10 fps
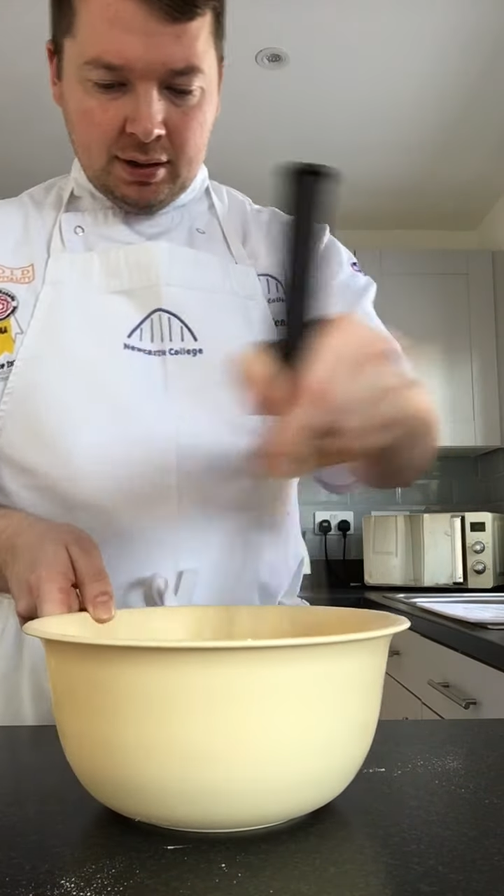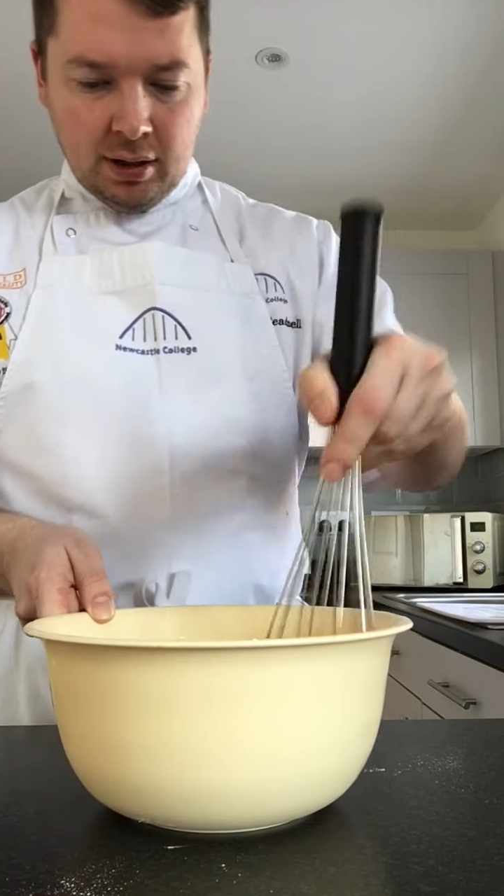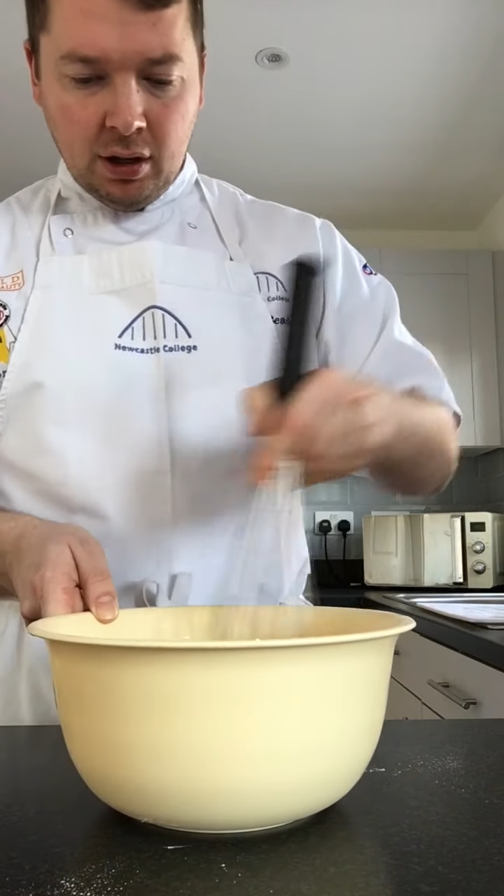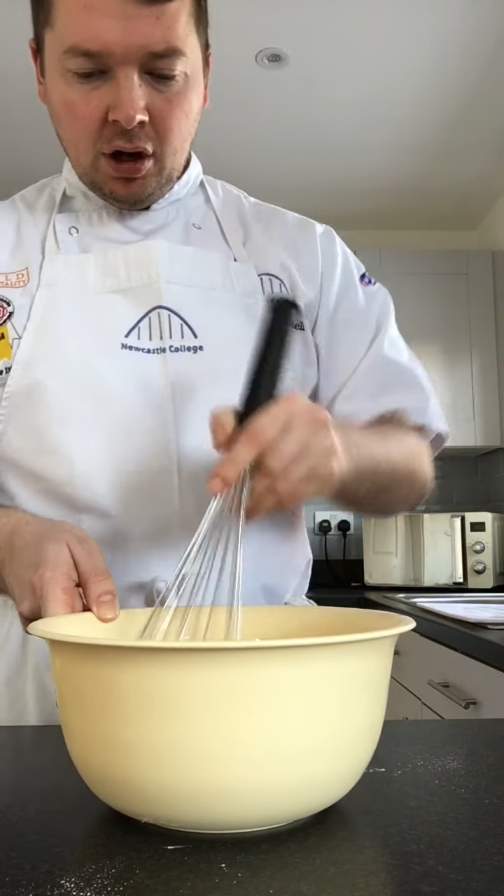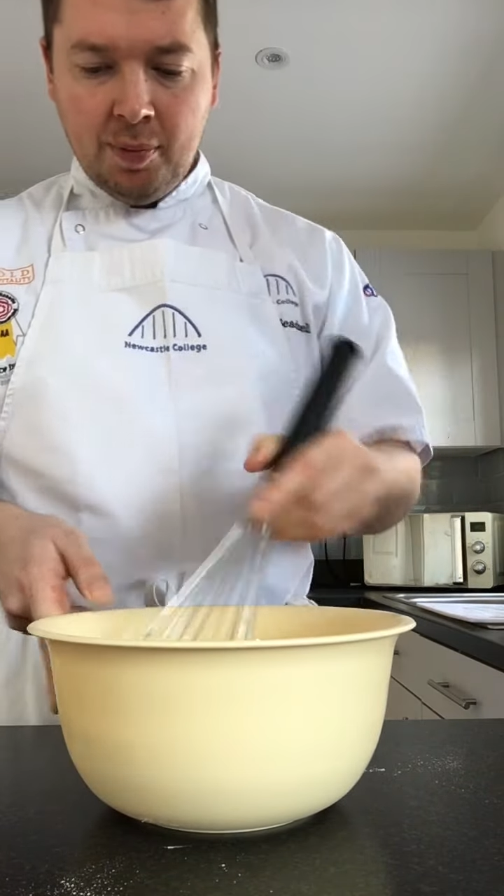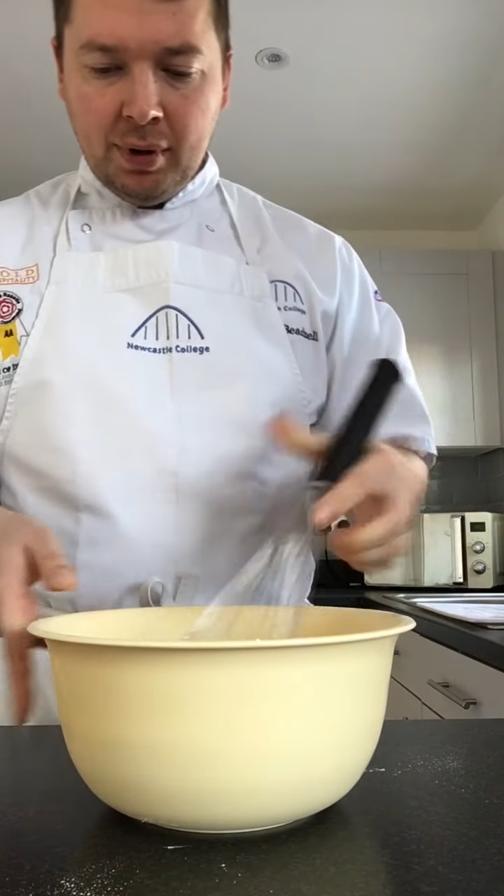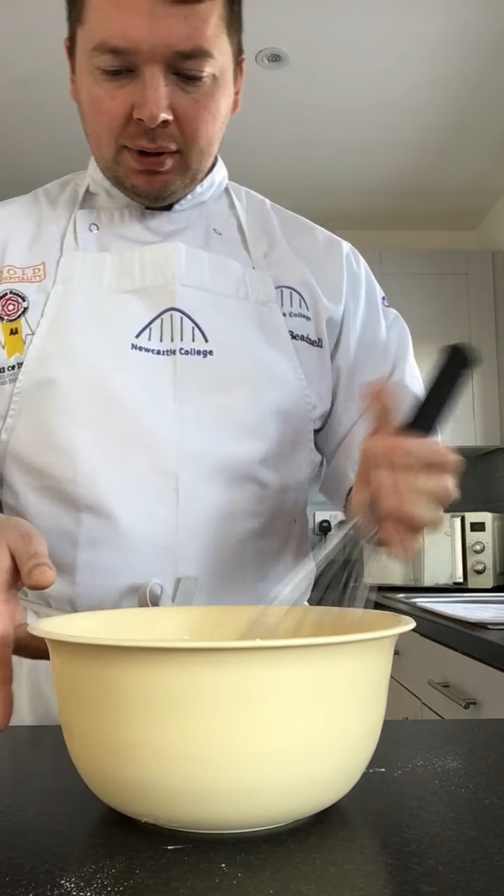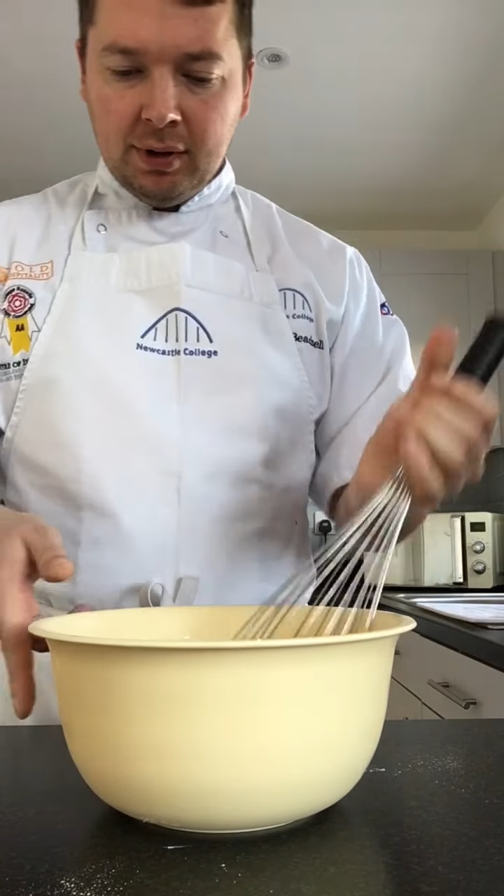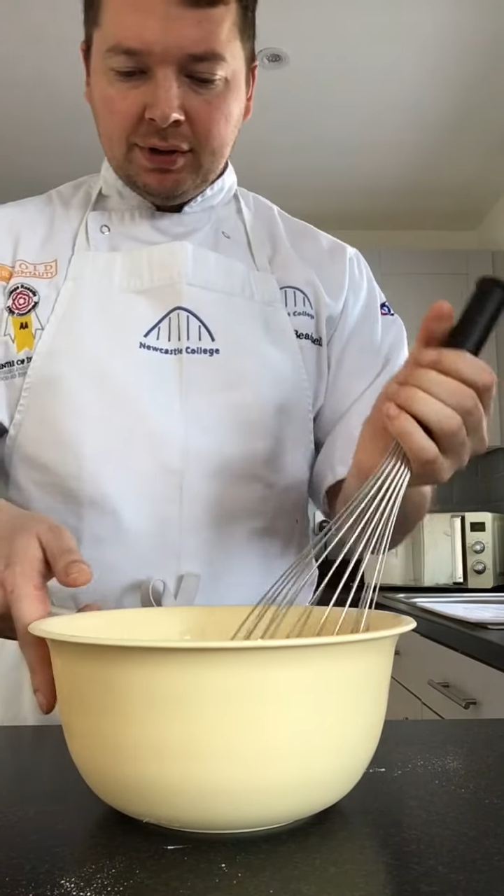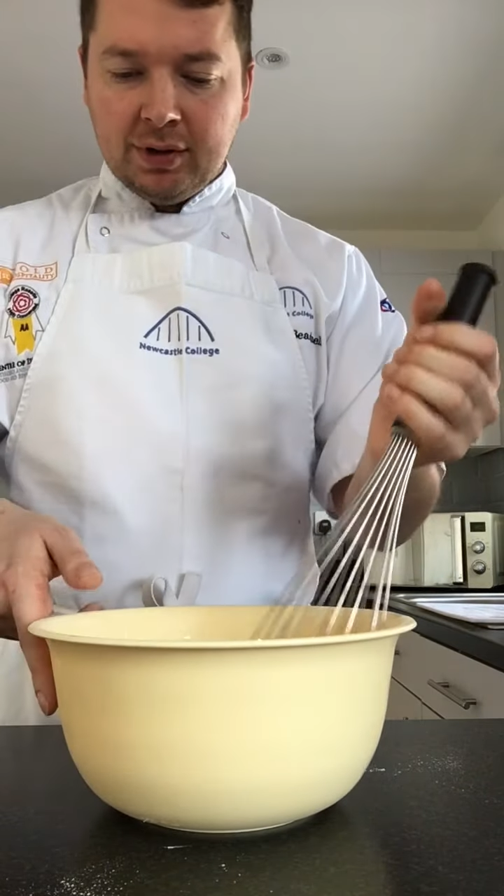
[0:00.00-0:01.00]
A lot of people
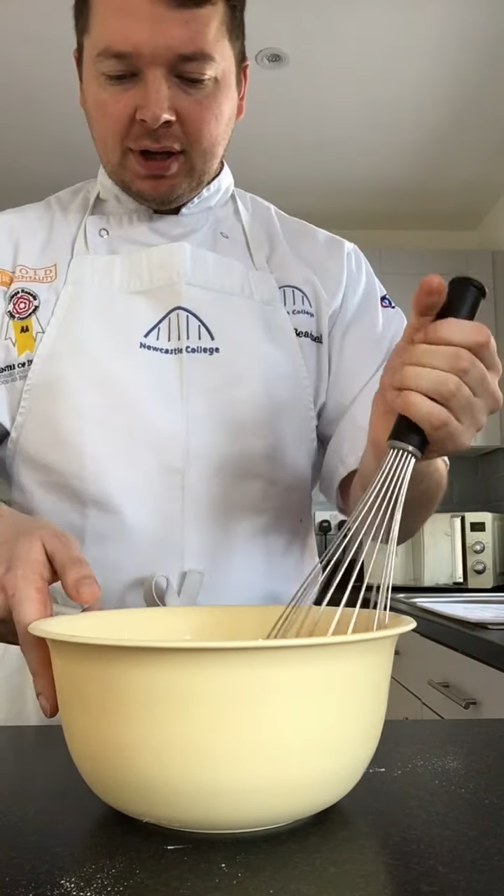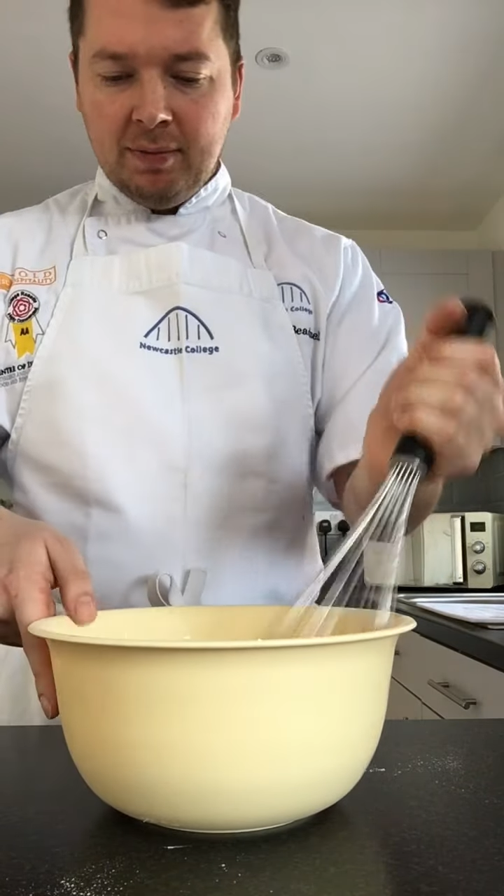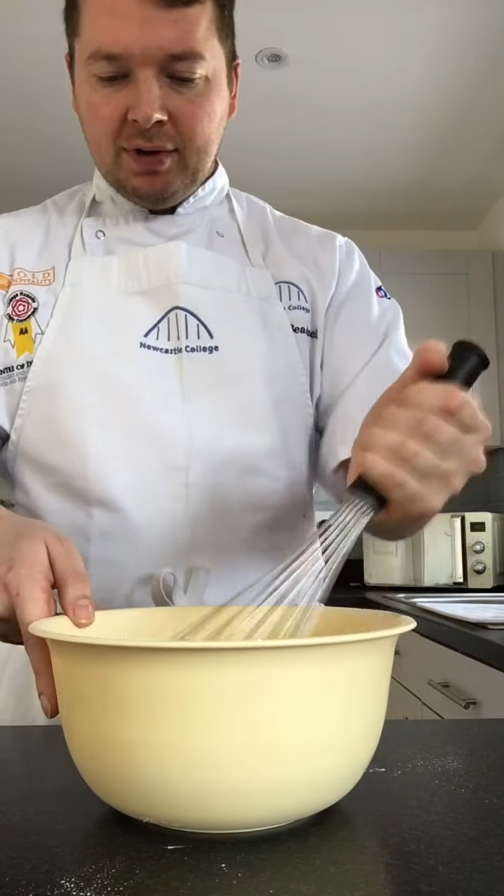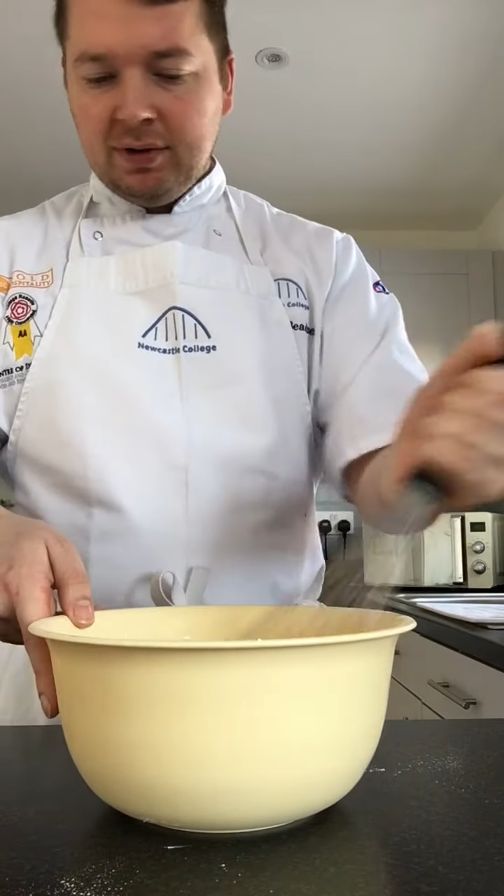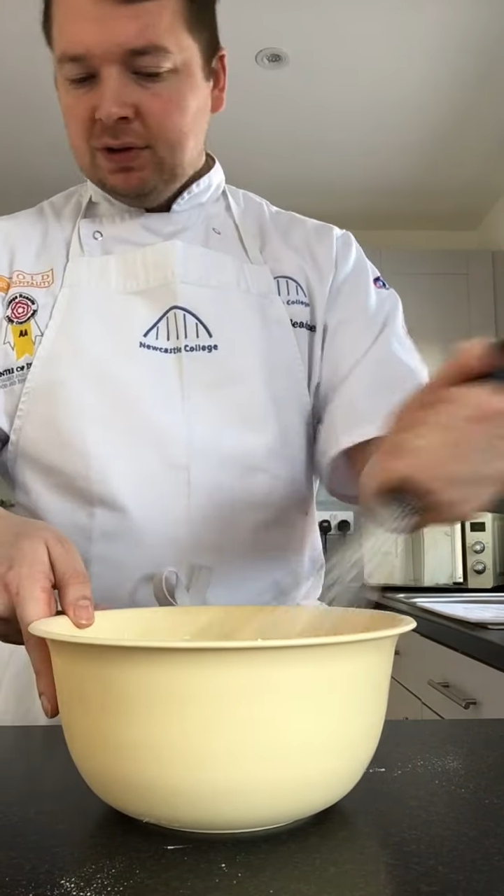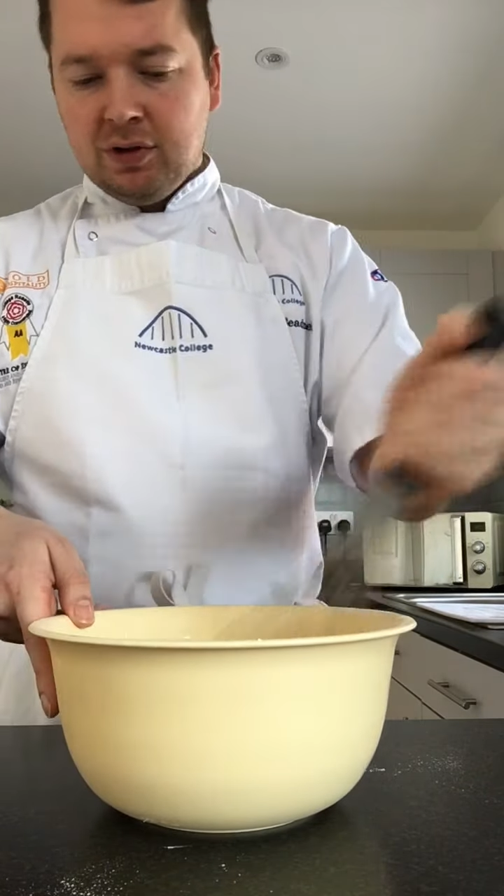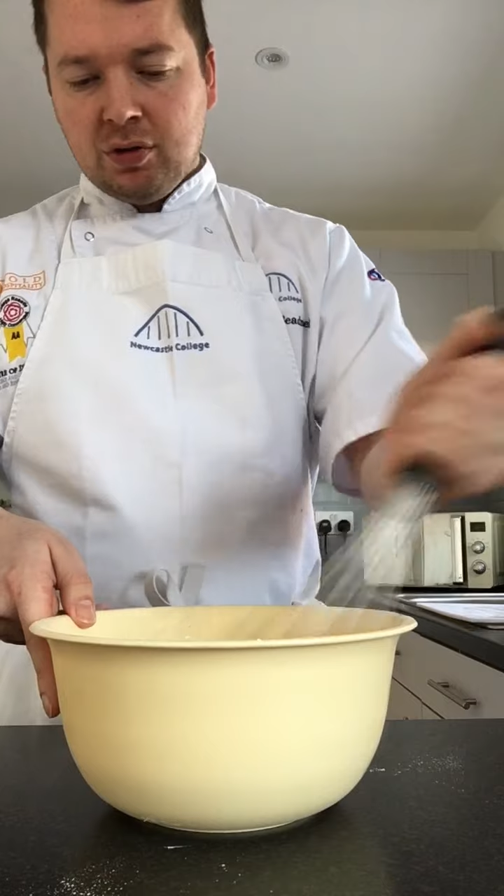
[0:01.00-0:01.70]
will skip this and just